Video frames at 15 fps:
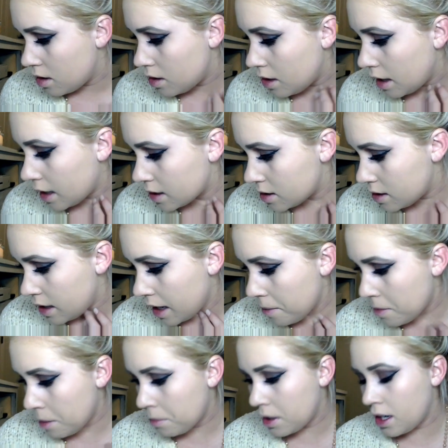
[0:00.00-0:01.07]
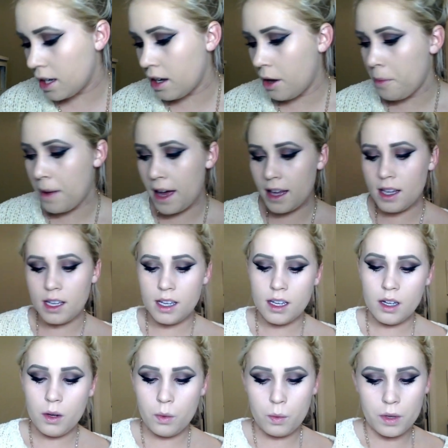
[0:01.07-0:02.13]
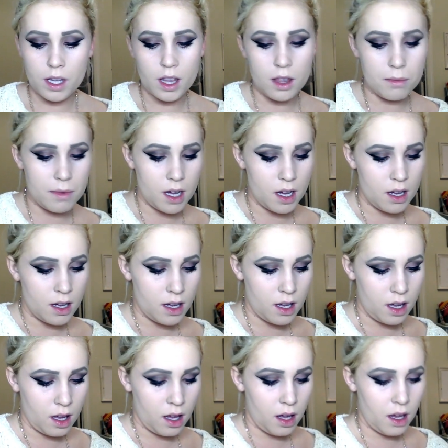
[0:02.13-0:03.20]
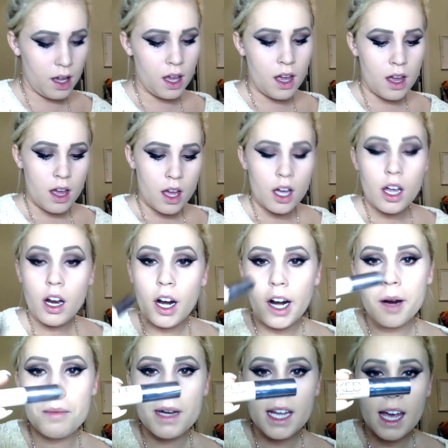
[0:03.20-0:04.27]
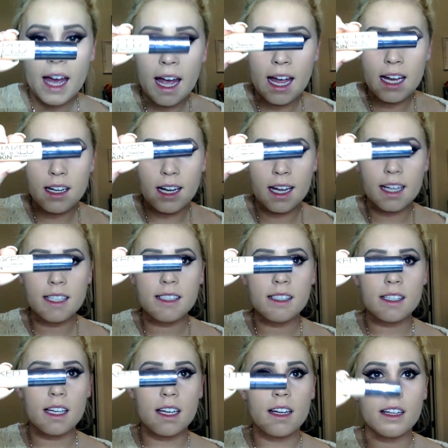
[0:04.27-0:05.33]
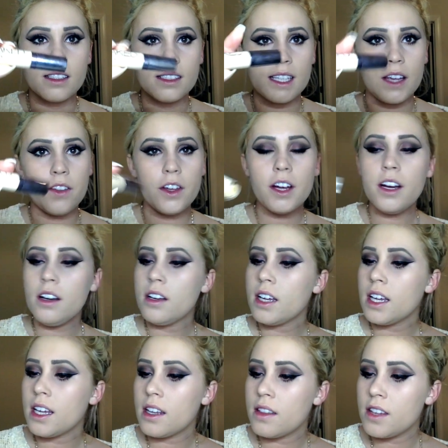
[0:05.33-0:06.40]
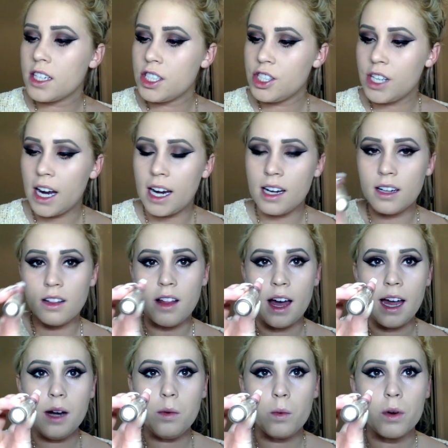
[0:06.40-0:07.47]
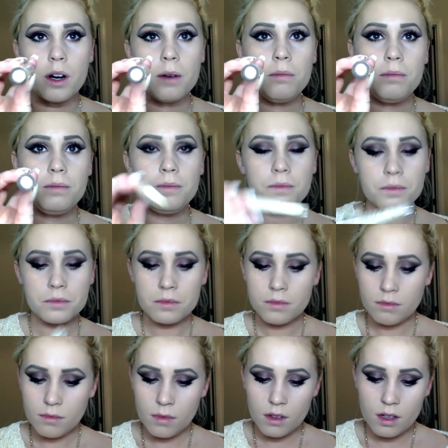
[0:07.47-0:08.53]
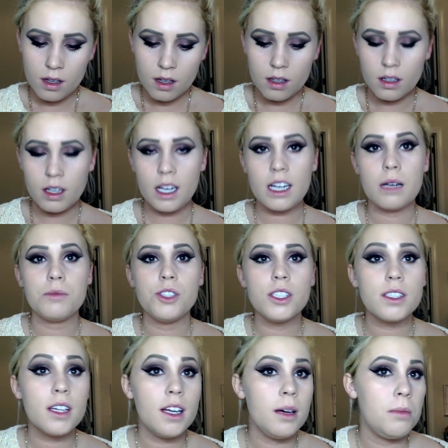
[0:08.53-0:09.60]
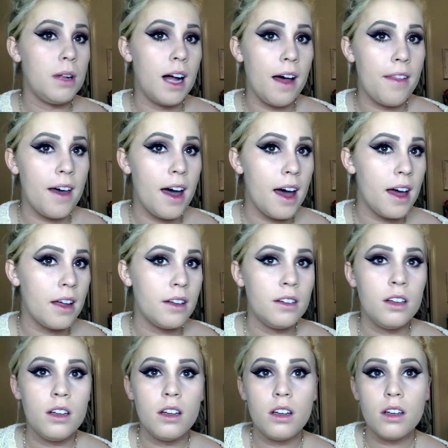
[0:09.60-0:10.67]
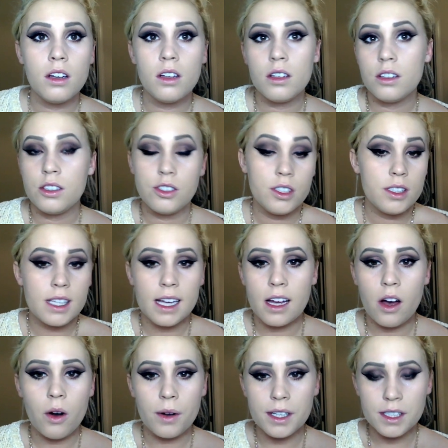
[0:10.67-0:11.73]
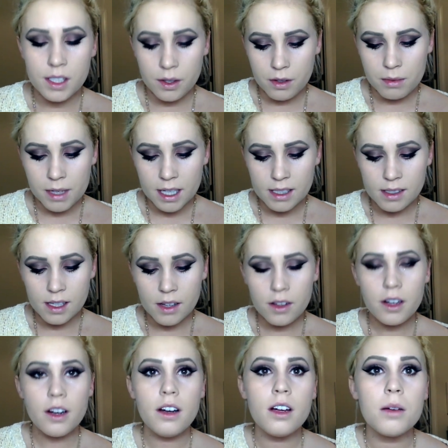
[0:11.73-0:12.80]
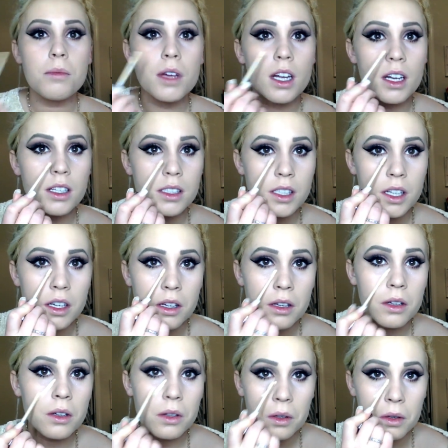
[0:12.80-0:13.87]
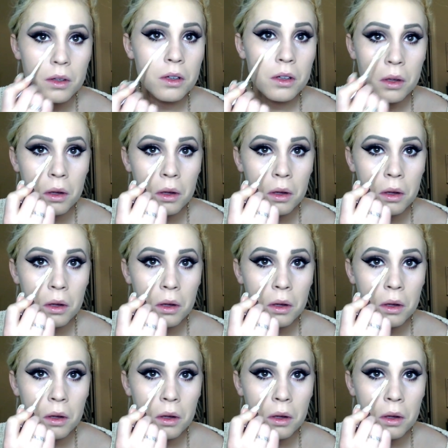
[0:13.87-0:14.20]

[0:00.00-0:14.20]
next step, I'm going to go back in with my Urban Decay Naked Skin Concealer in the shade Light Warm. And I'm just going to apply that just like I always do with my concealer. I'm going to do